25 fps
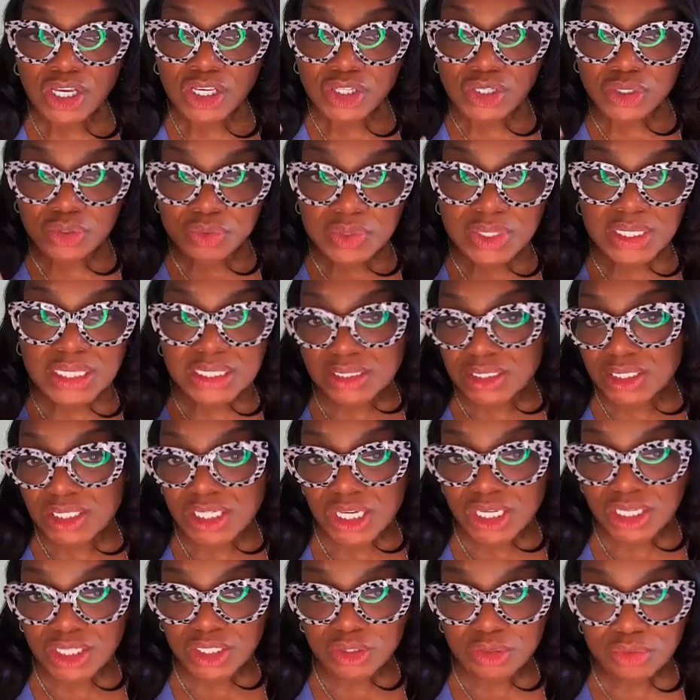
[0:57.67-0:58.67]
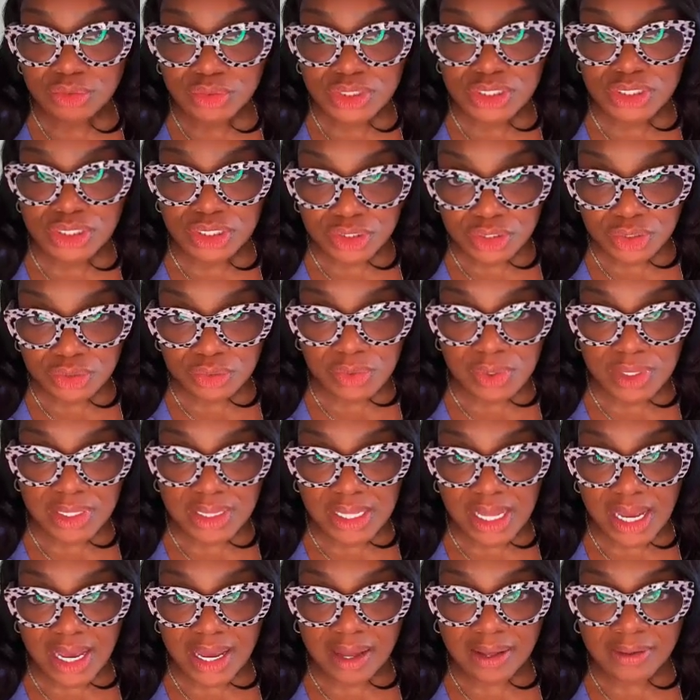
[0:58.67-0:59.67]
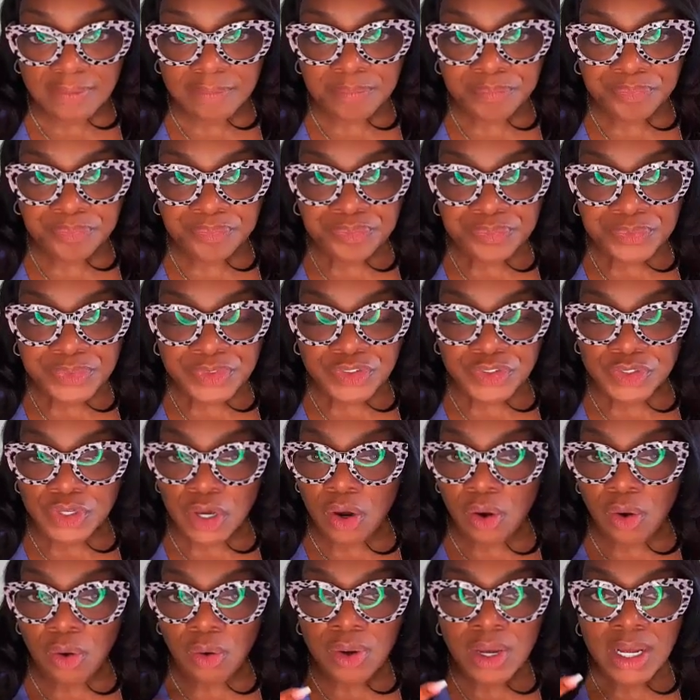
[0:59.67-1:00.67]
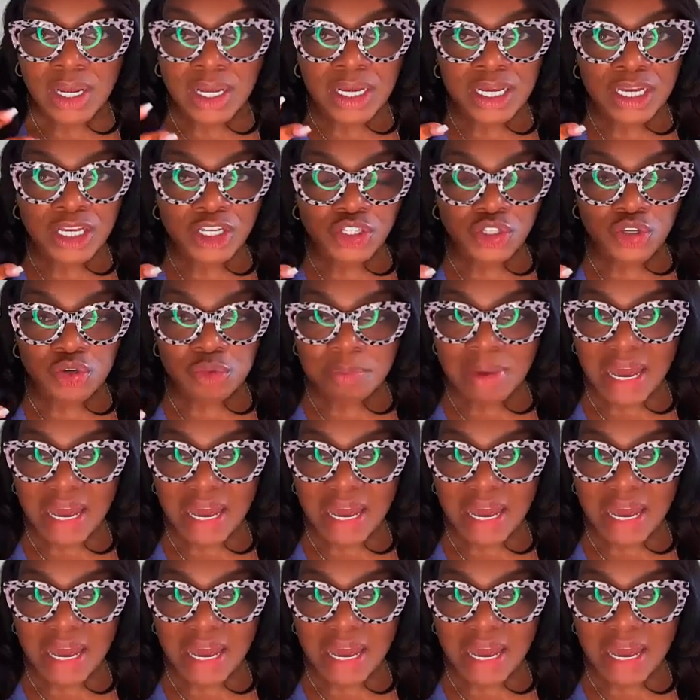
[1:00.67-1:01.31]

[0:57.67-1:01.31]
you need to get used to doing that. So you